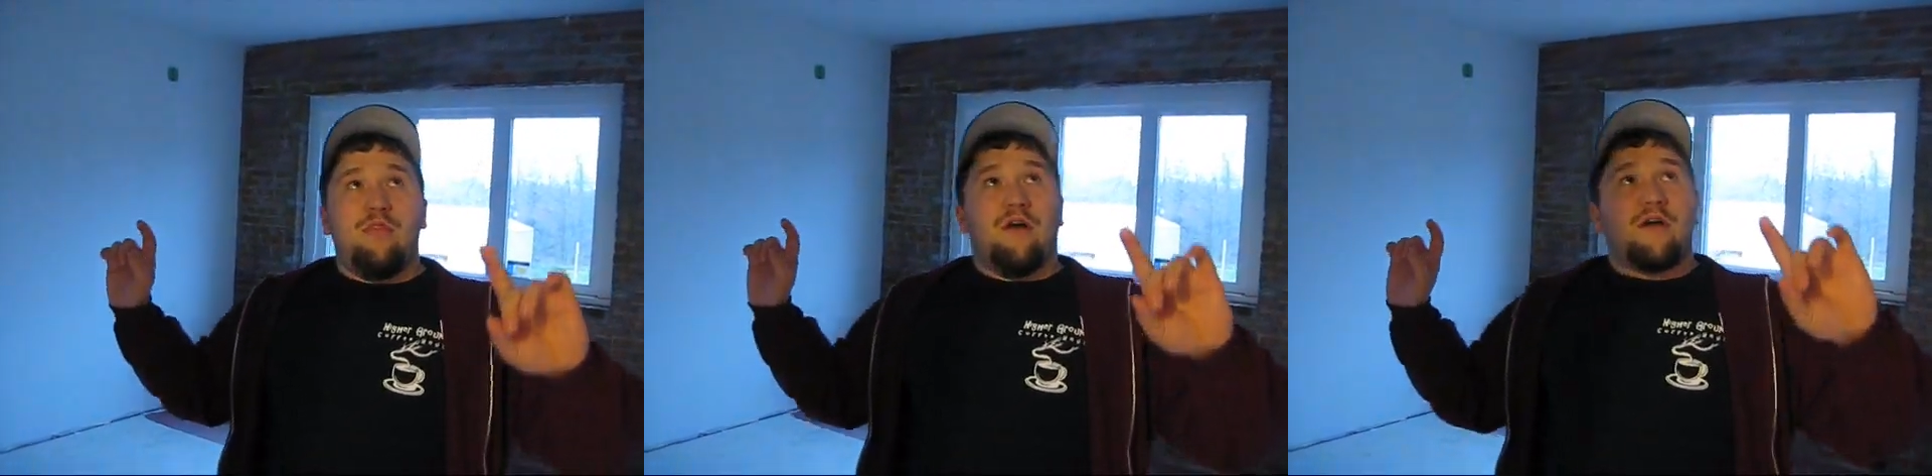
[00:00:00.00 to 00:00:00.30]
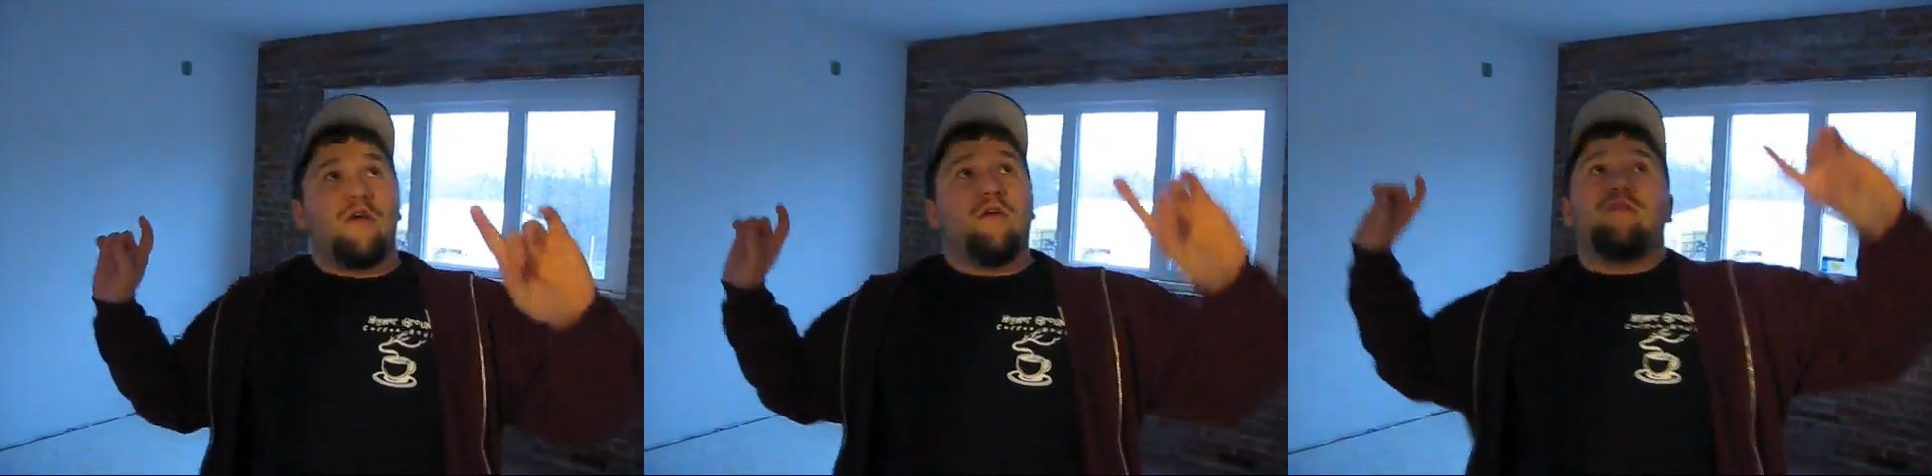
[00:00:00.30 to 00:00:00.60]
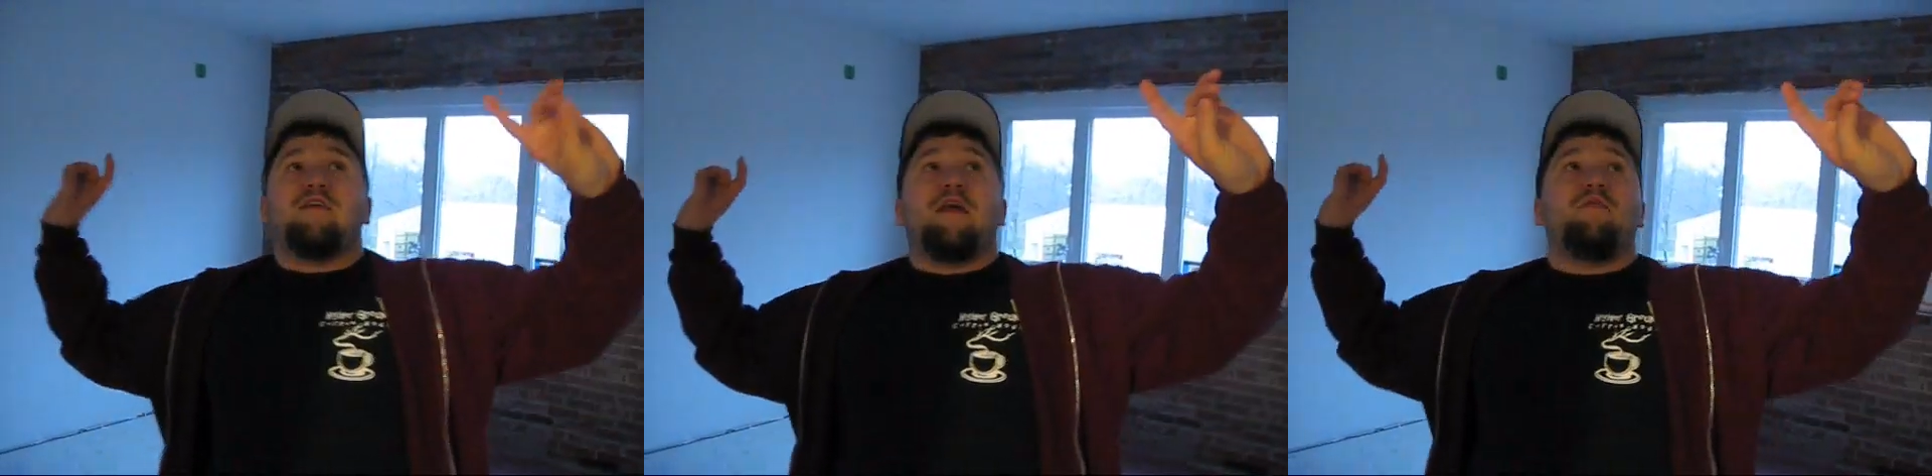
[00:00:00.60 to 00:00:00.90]
the
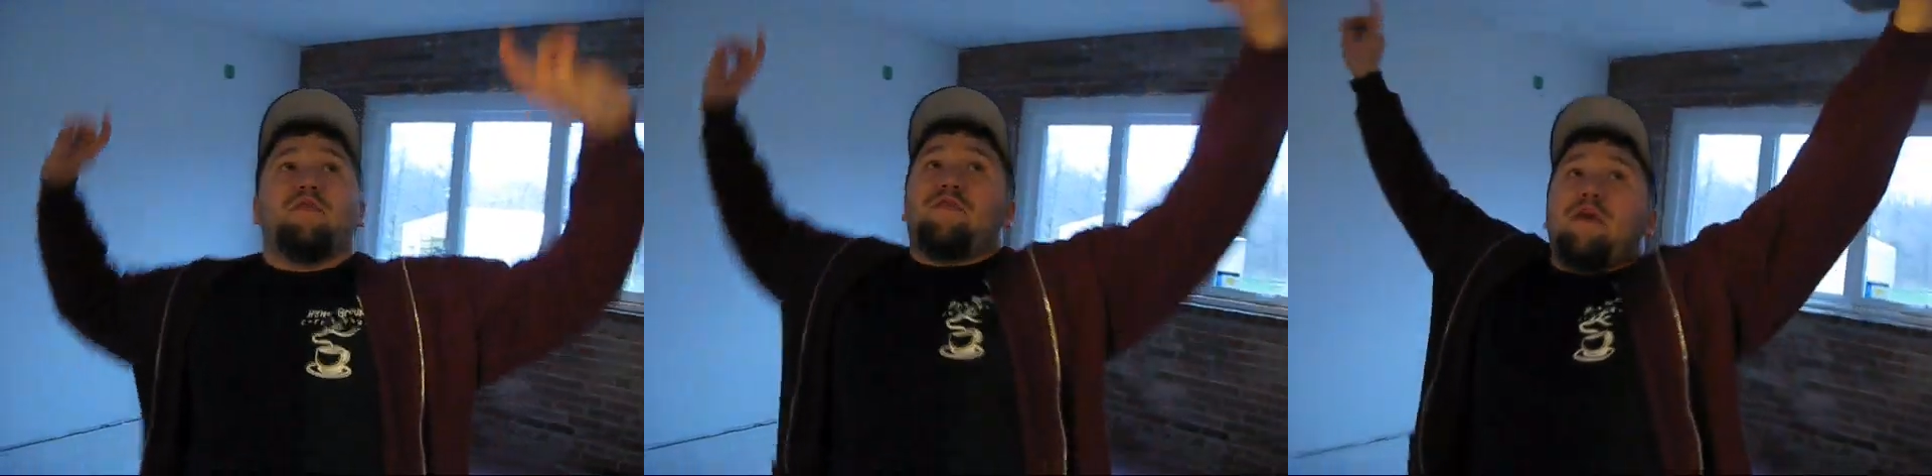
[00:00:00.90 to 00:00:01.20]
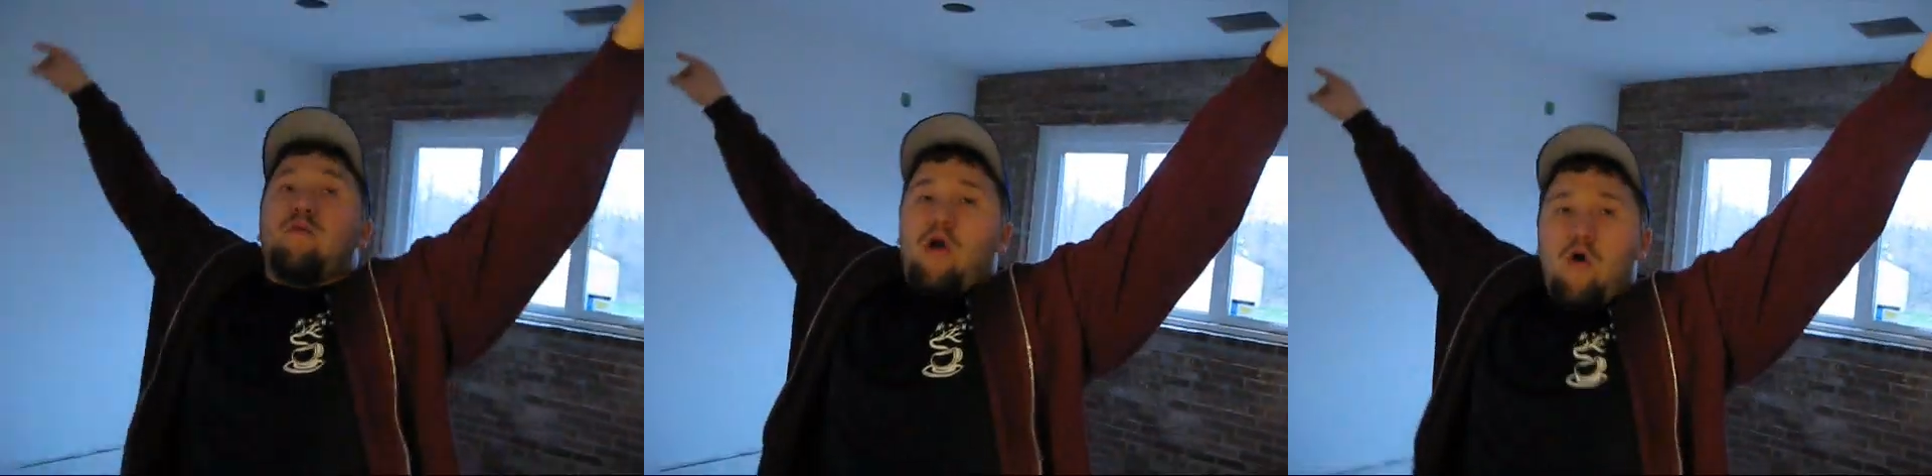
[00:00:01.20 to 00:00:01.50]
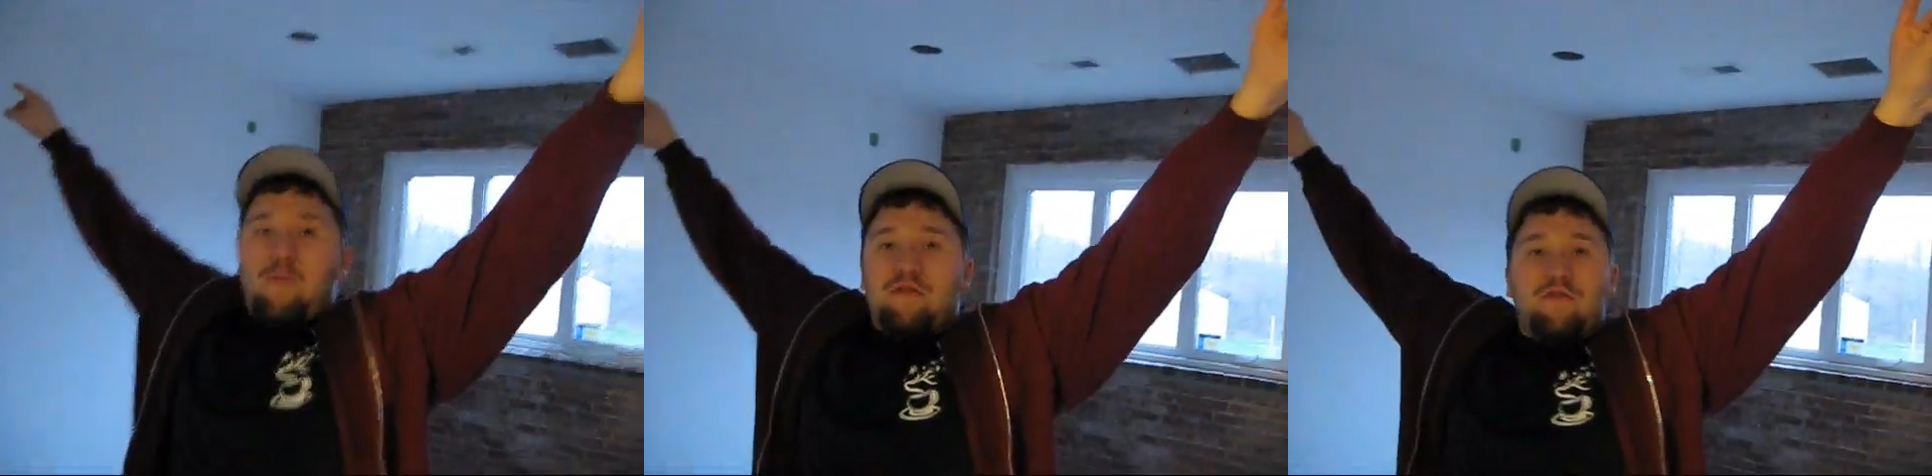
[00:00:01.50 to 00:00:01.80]
current setup was they were
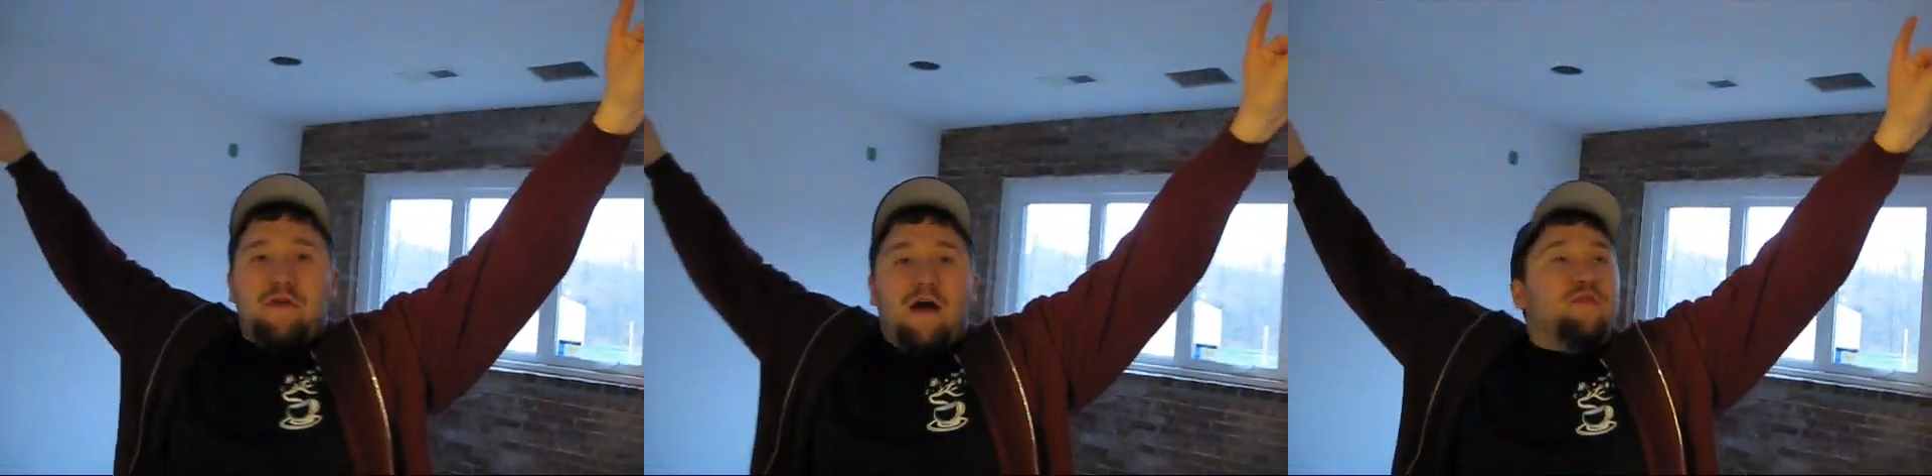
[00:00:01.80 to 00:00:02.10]
open to the